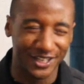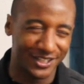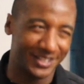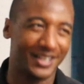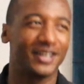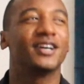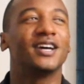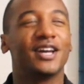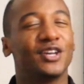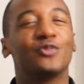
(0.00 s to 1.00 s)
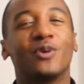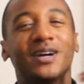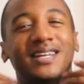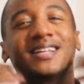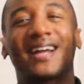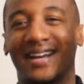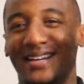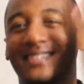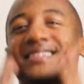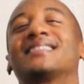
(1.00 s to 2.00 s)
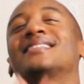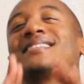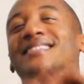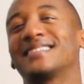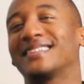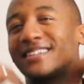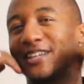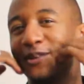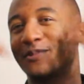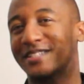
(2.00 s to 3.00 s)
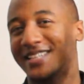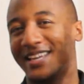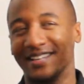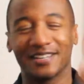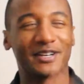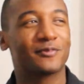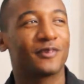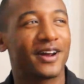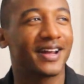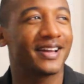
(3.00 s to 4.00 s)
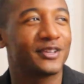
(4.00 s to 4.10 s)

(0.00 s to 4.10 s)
You want to like keep your skin up, right?